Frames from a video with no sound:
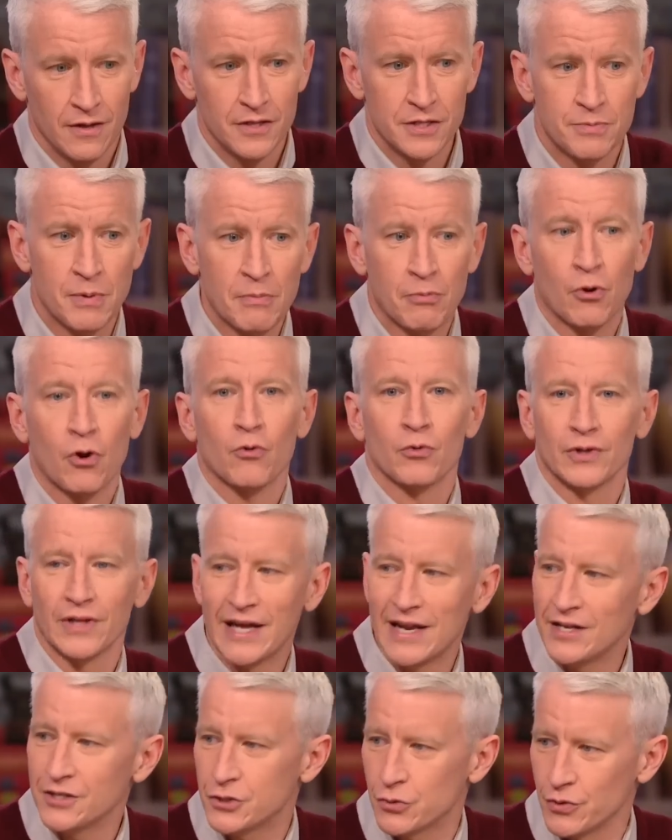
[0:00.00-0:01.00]
these people are
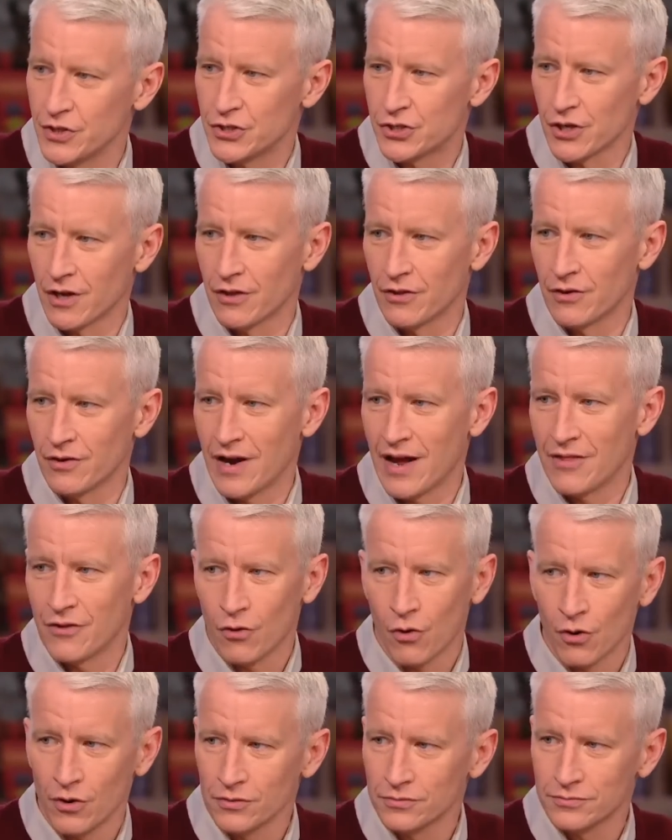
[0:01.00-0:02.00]
related to each other and
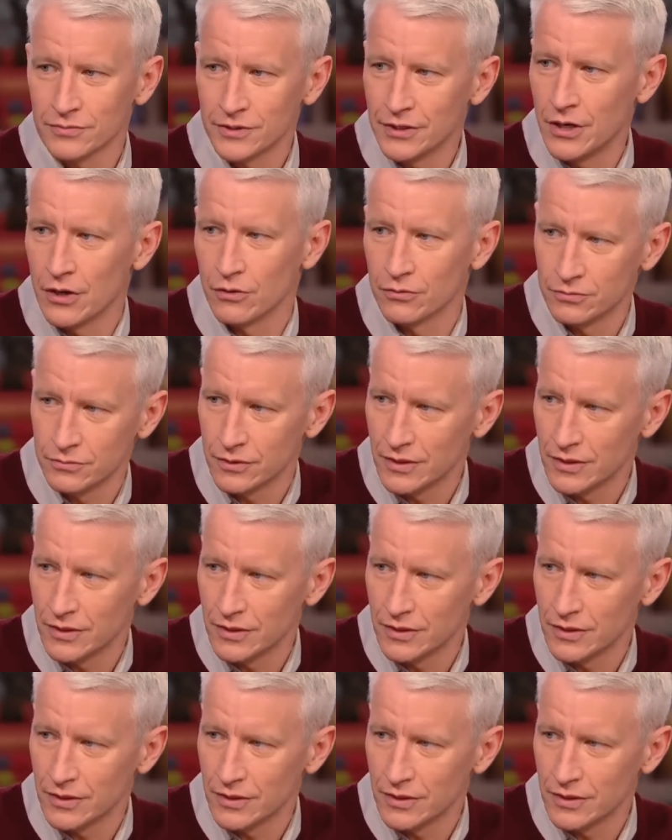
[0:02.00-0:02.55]
they're all, you know,